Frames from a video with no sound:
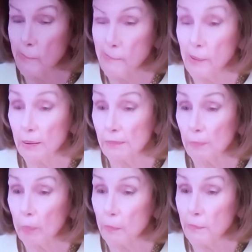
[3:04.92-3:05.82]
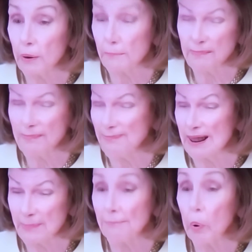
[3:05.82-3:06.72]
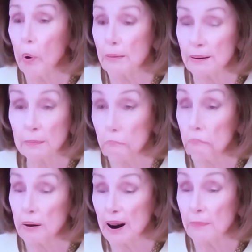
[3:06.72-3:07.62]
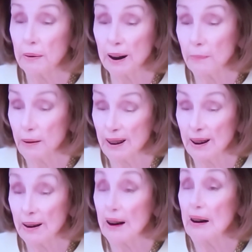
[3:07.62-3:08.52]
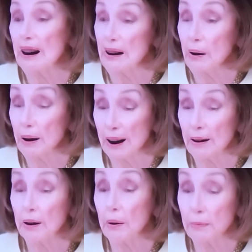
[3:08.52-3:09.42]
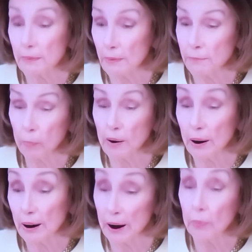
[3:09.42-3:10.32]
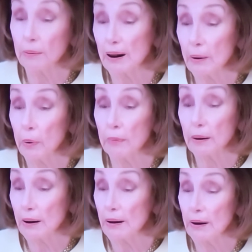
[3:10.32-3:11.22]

Lincoln with Joe Biden? Of course. Abraham Lincoln is yesterday's news. I was the old, one.